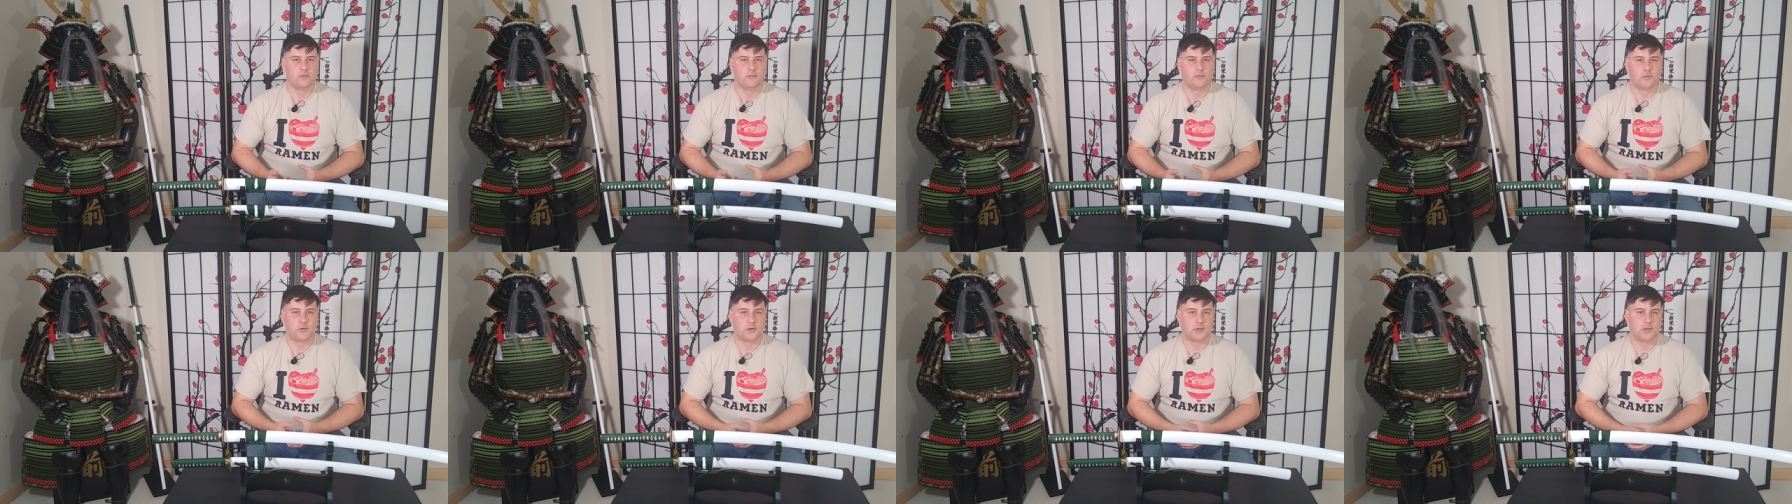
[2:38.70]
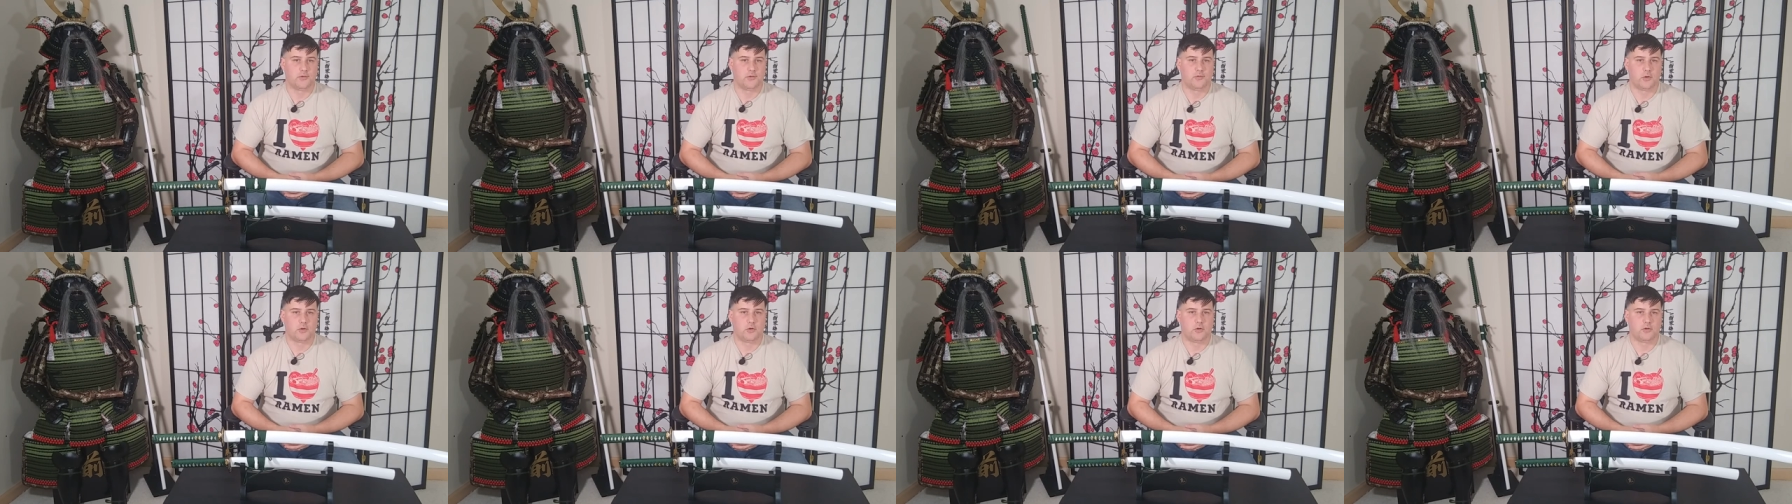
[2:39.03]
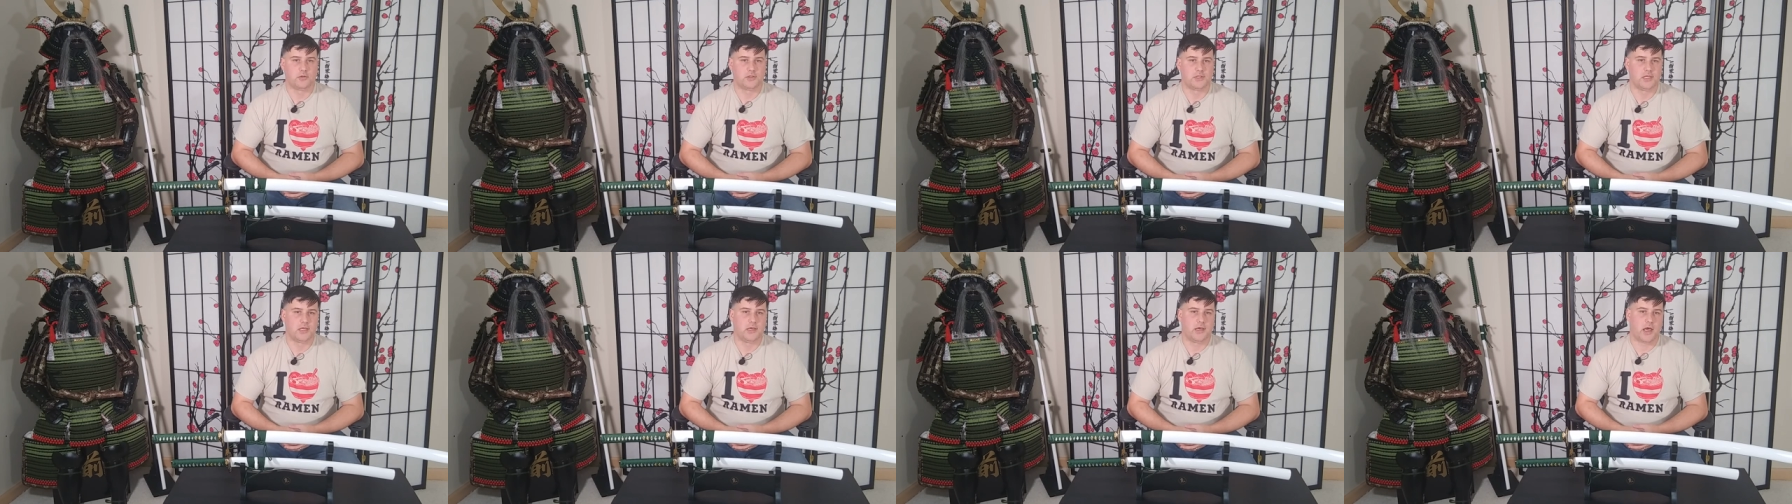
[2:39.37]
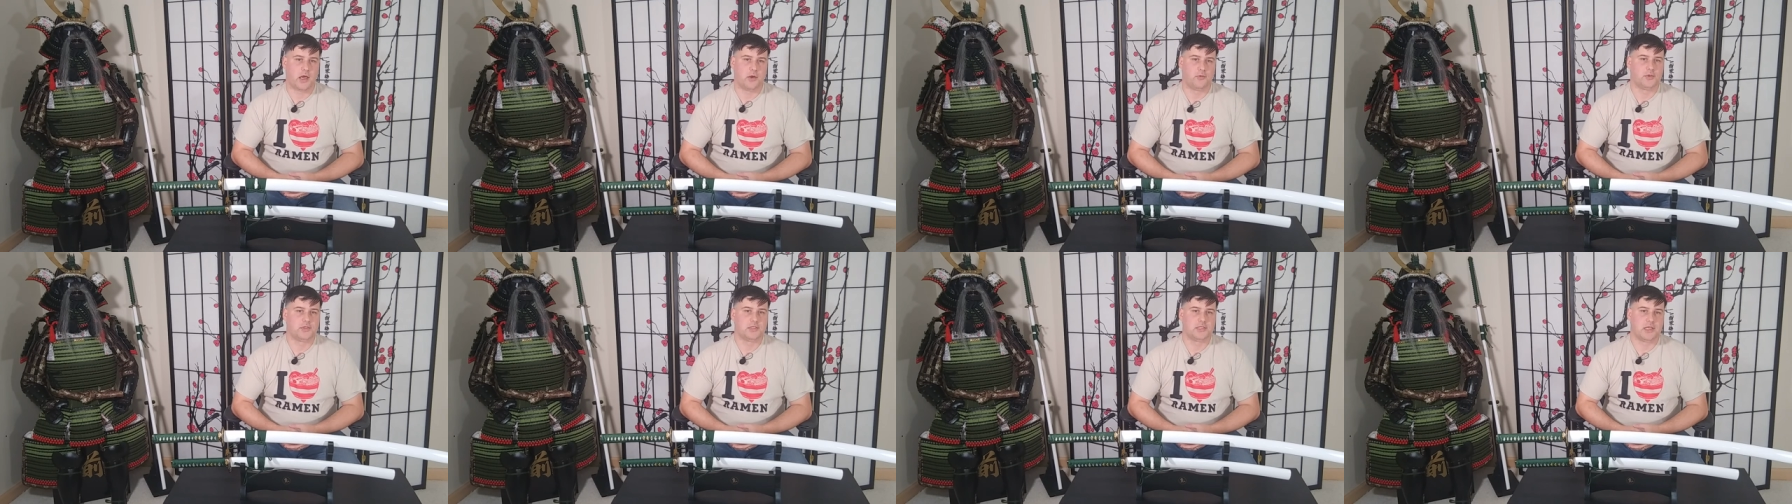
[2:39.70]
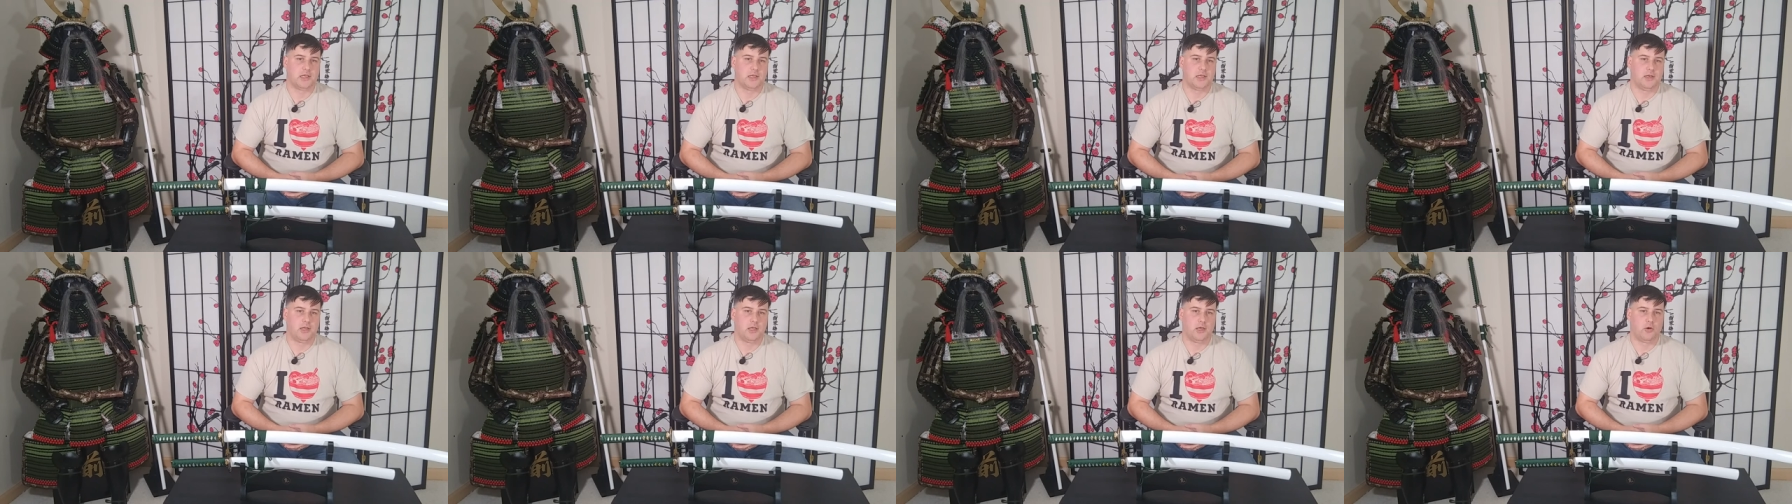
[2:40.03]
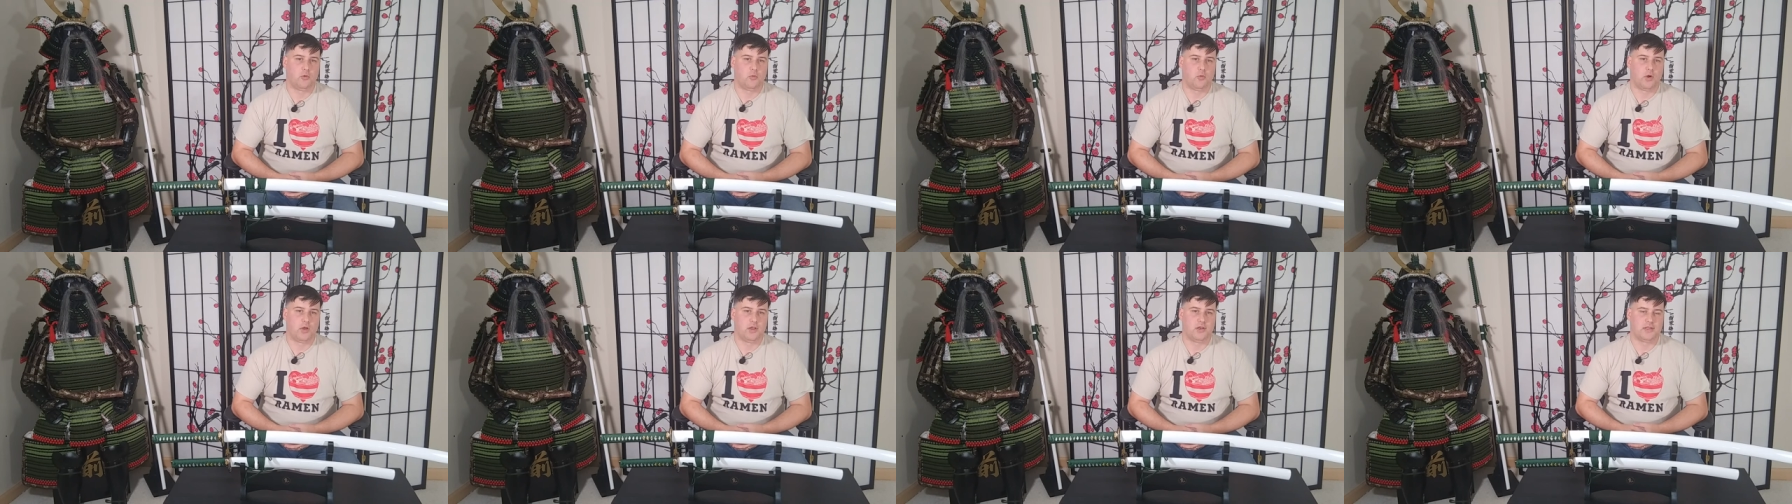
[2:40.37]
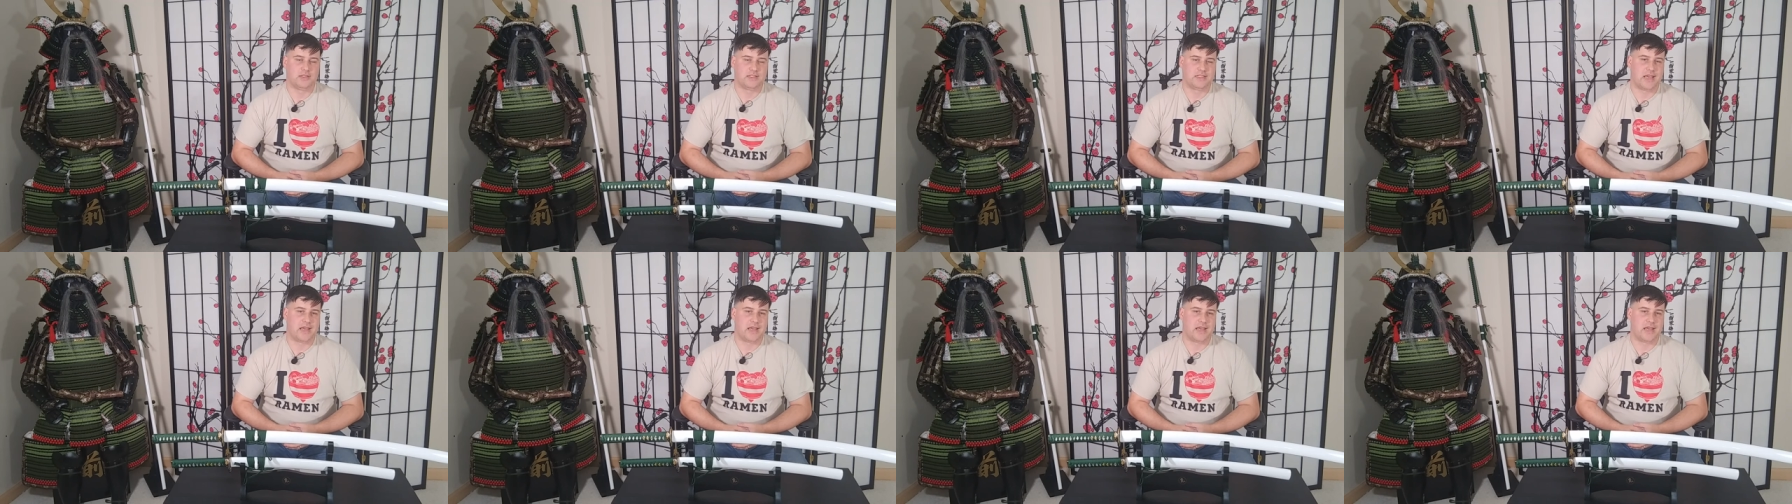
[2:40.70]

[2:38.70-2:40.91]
for difficulty, I would say Nioh 1 is